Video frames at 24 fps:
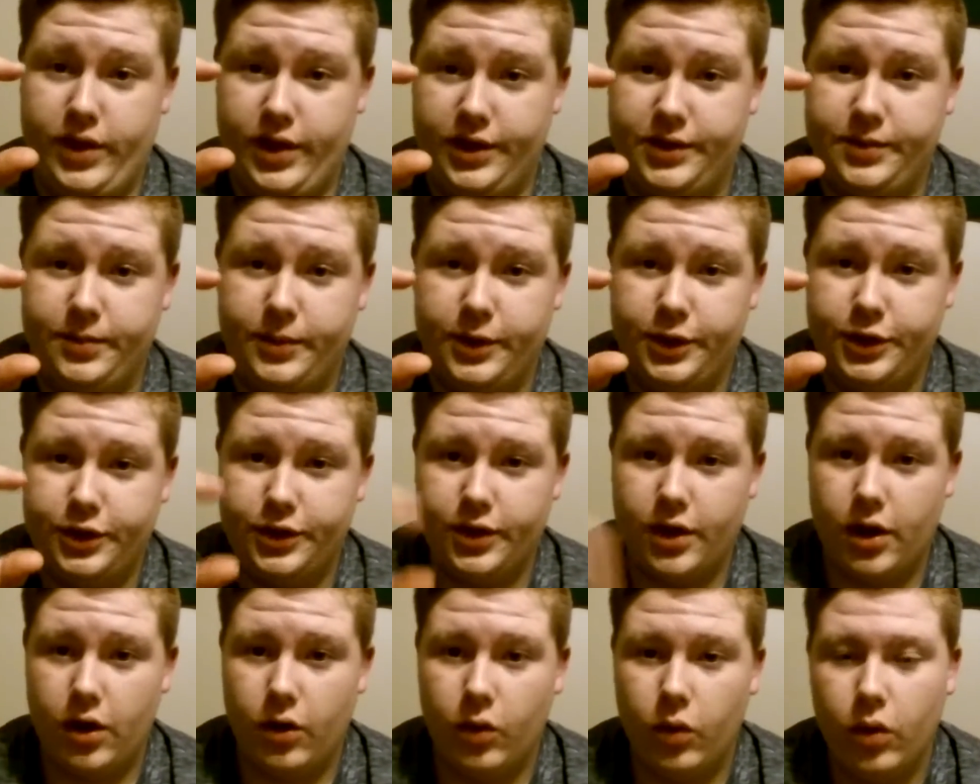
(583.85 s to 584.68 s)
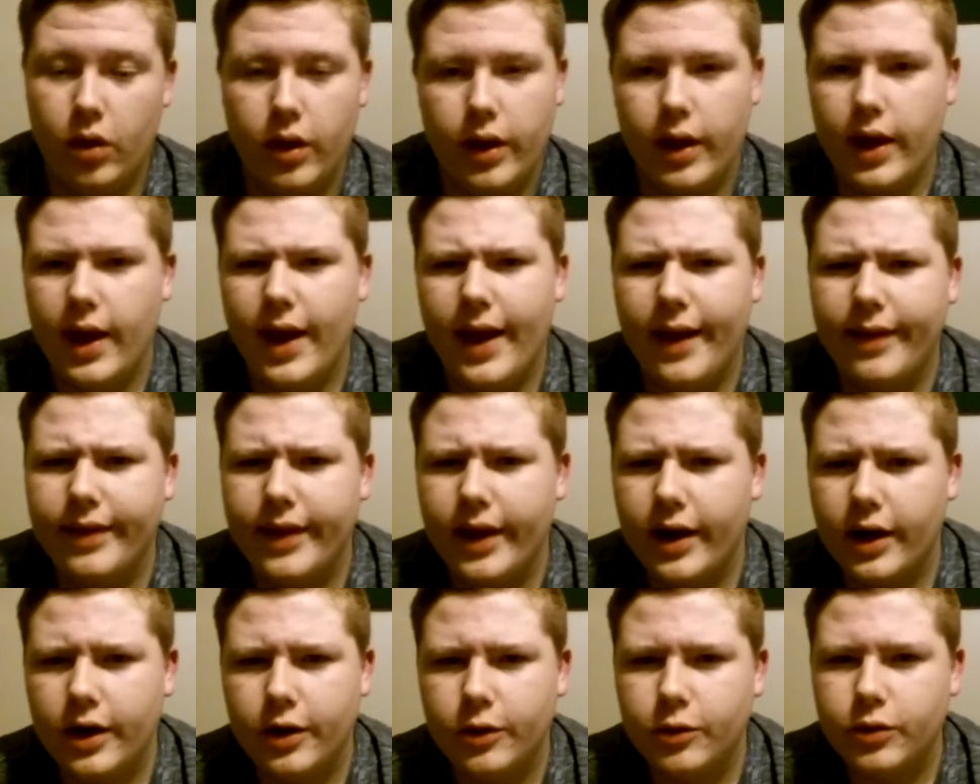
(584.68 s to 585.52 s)
this much snow,
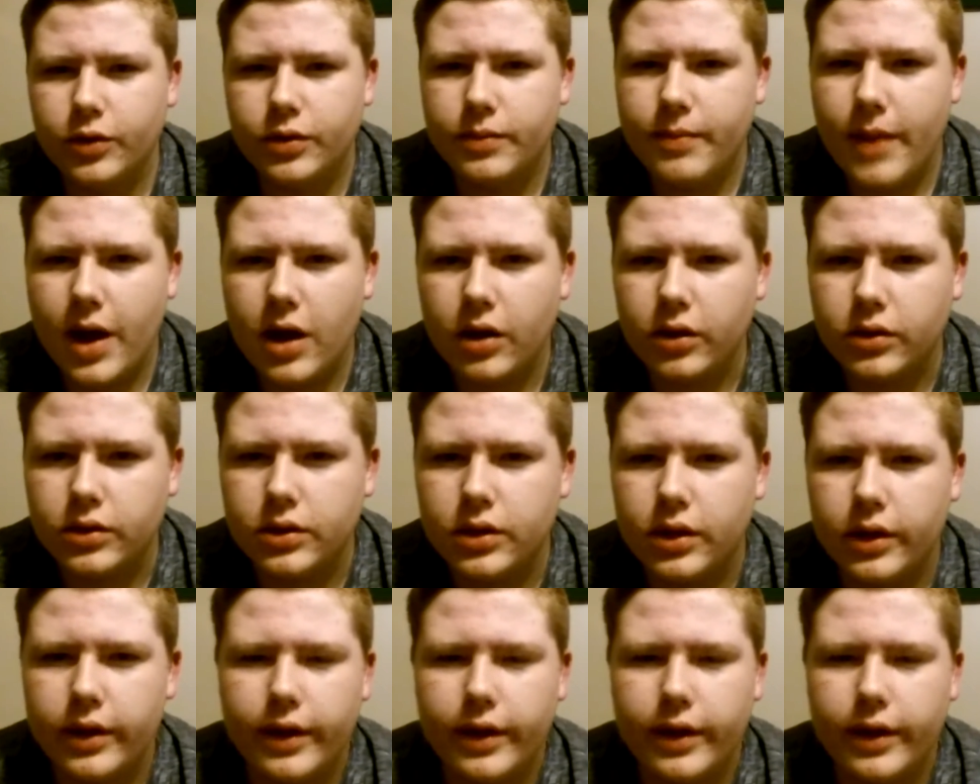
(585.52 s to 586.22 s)
and then it would melt,